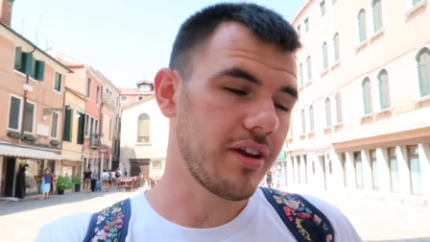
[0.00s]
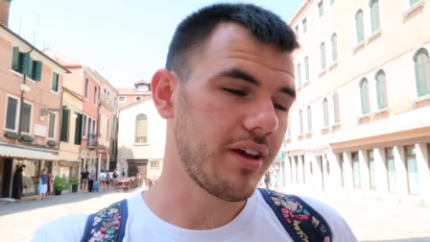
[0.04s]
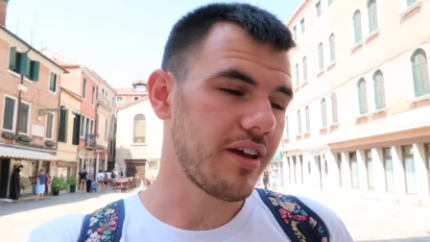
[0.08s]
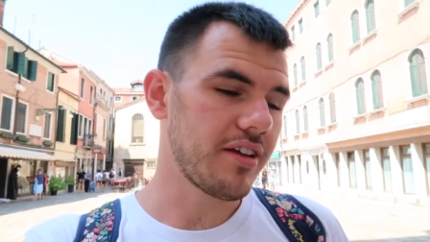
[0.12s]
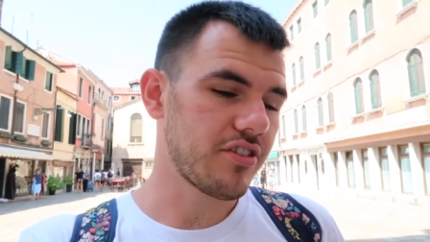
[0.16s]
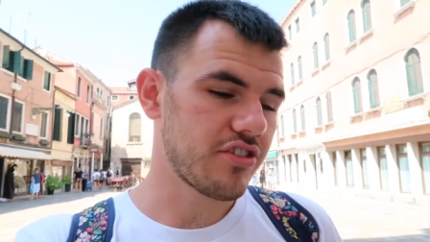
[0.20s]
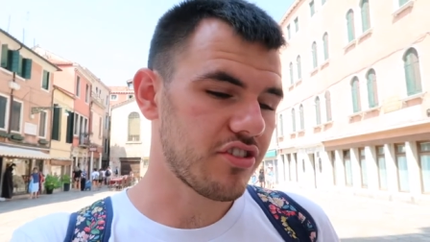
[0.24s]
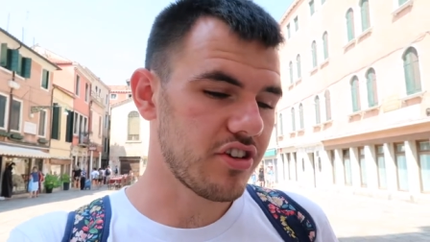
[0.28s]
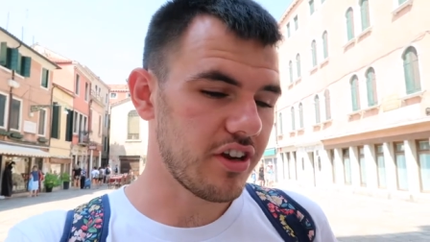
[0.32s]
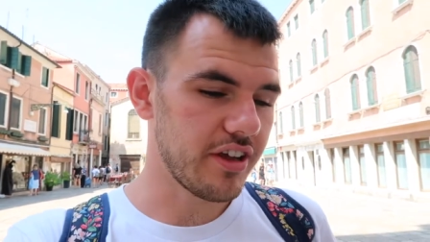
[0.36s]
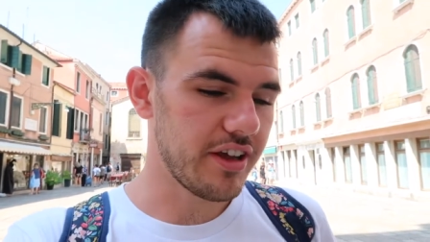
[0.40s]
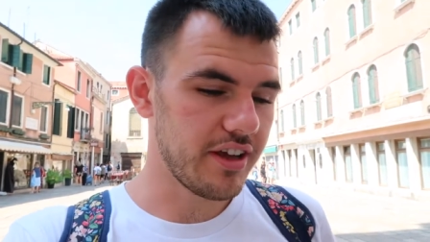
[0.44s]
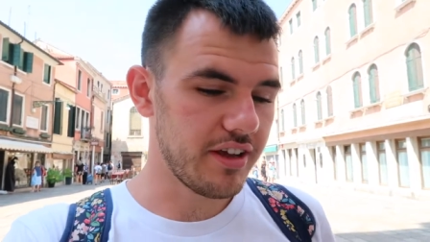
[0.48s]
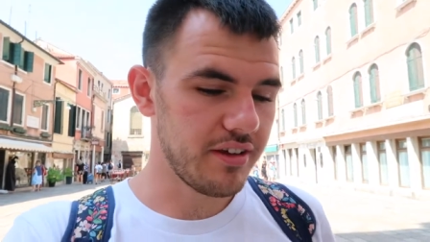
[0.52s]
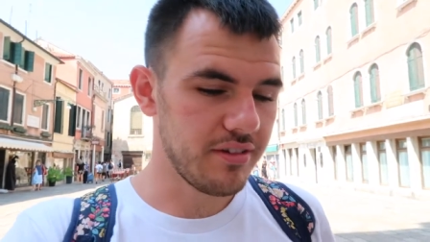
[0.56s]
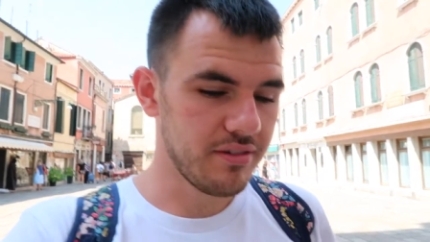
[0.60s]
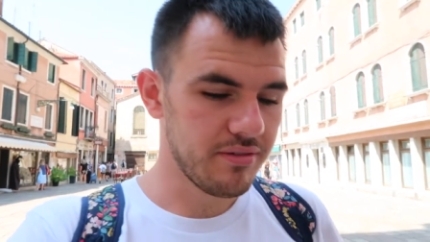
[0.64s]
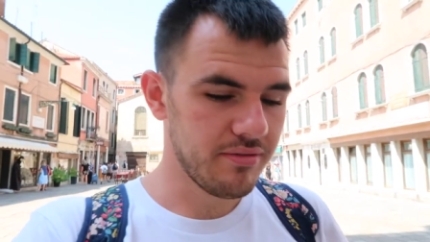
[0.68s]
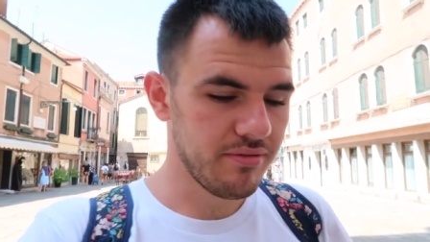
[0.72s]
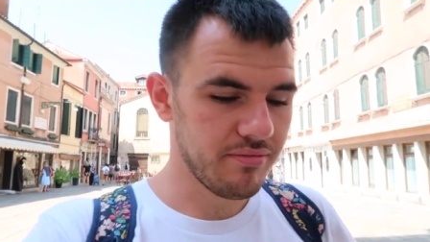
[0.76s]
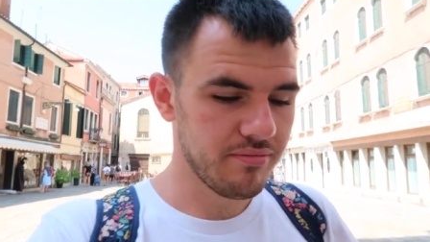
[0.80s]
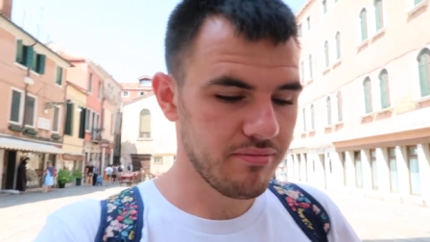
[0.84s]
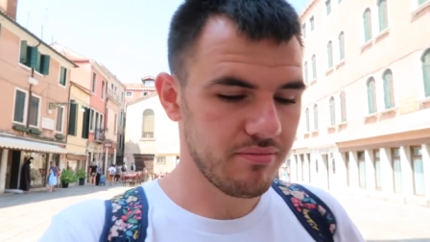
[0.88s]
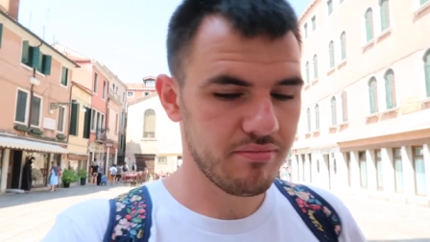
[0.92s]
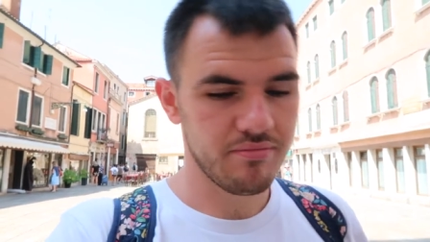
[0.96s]
actually,
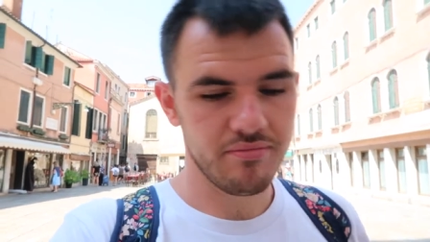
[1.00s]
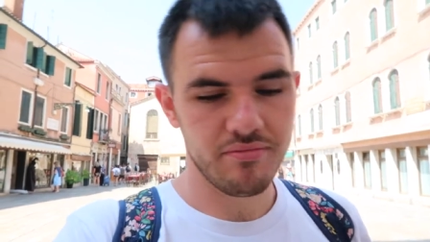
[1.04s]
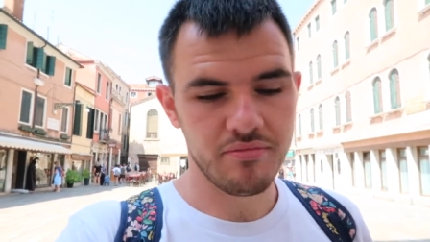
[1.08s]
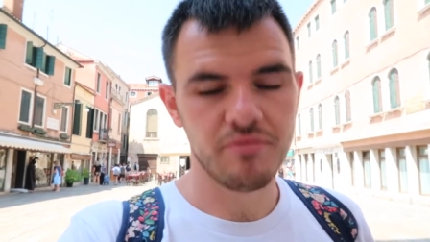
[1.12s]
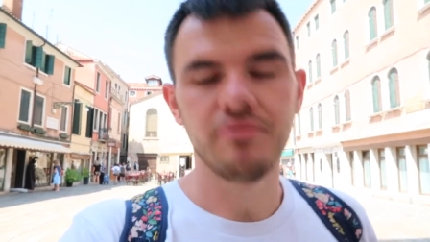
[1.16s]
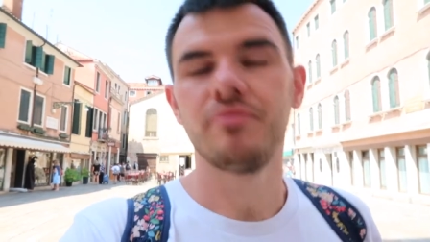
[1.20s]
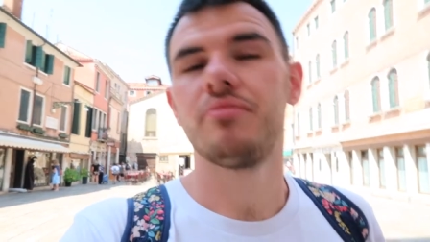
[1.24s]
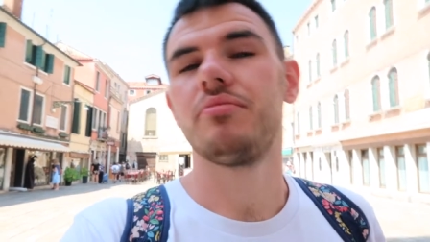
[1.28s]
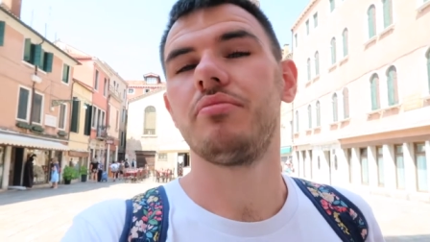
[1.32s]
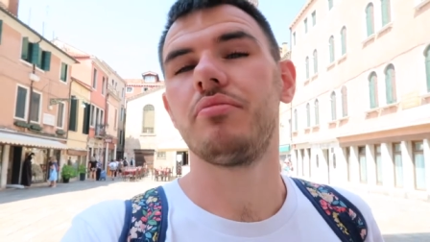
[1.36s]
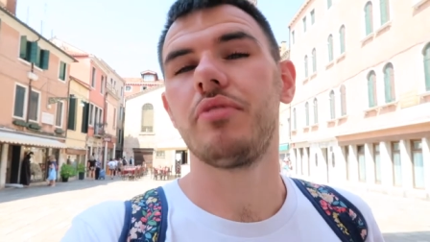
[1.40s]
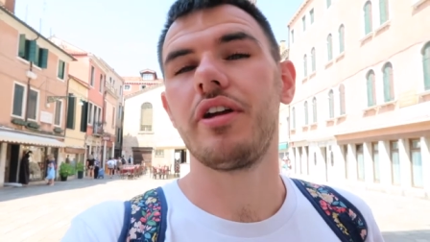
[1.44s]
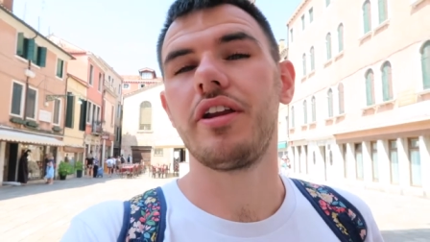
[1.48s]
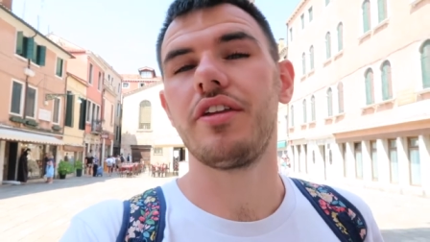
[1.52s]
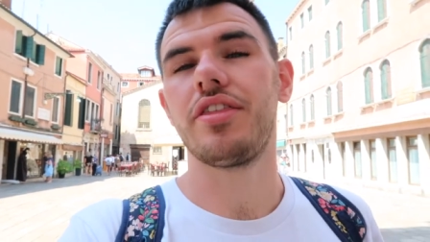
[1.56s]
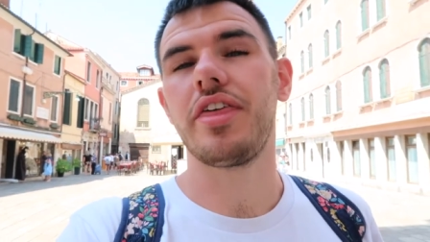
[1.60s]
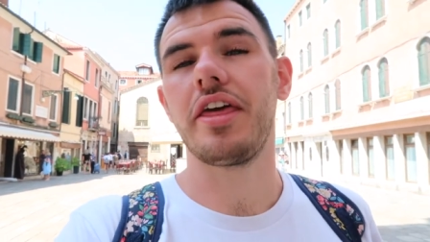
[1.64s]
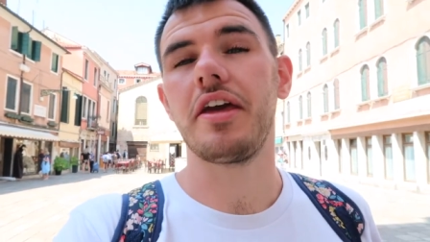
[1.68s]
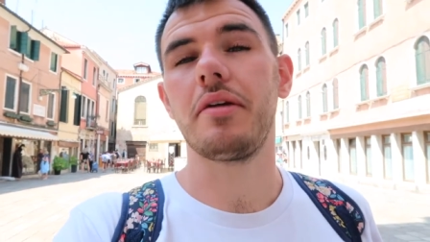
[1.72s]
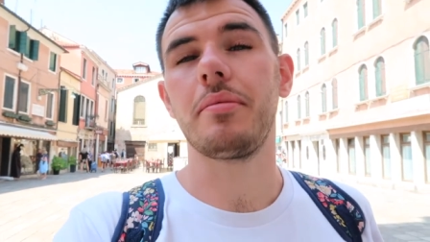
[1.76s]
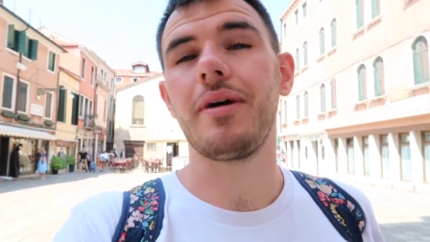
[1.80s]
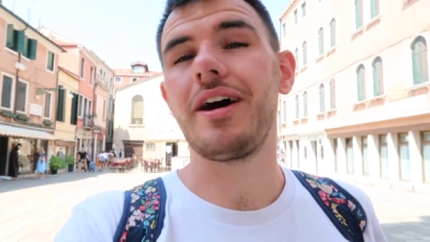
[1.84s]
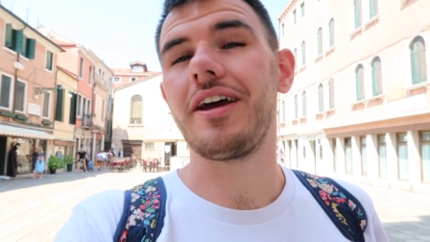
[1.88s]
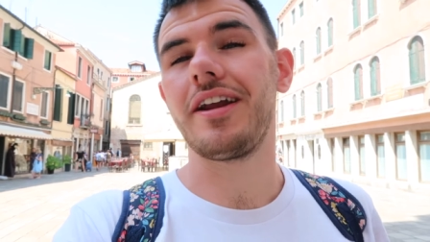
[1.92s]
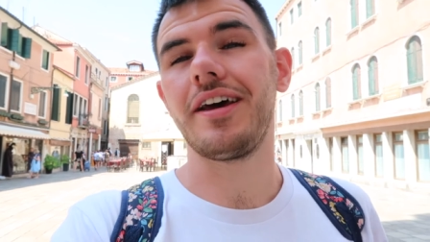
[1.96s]
when you
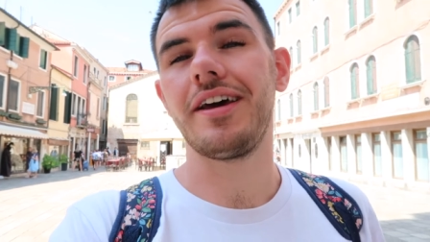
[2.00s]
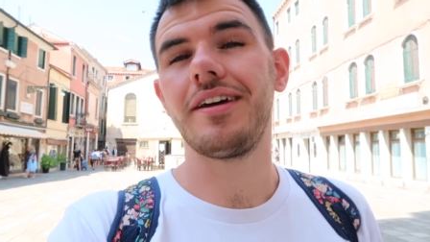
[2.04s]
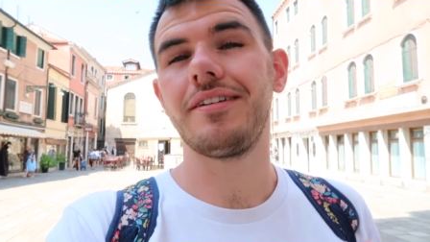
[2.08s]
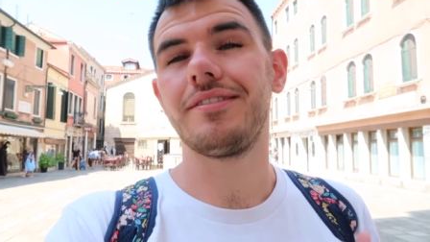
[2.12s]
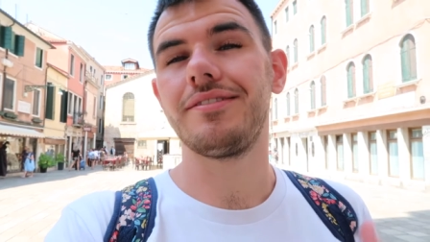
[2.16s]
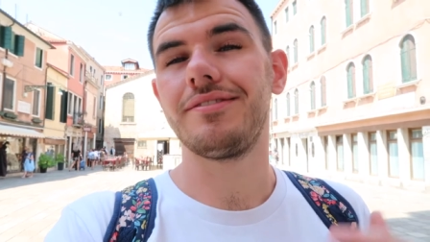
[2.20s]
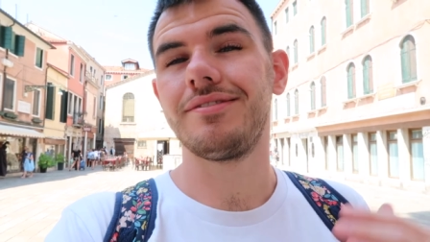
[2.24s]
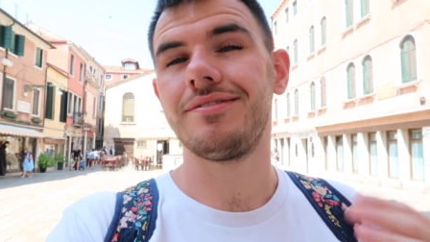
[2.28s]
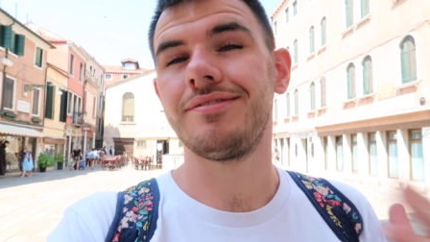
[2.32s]
think about it,